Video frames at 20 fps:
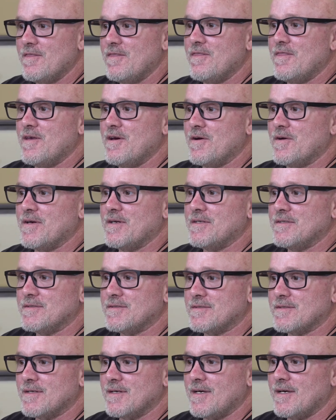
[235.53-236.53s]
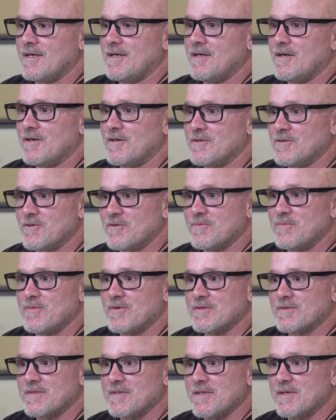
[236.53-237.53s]
there is
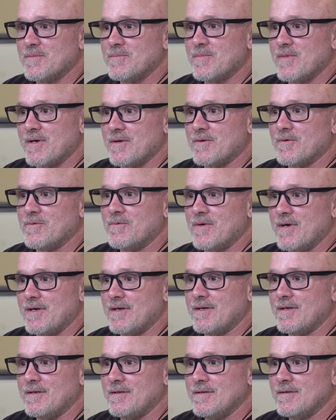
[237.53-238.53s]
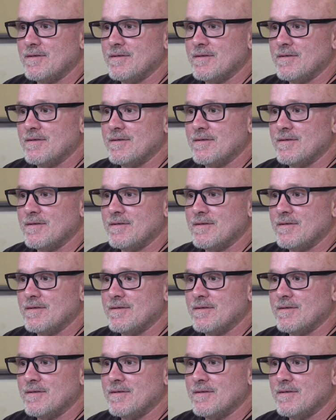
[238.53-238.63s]
100% better way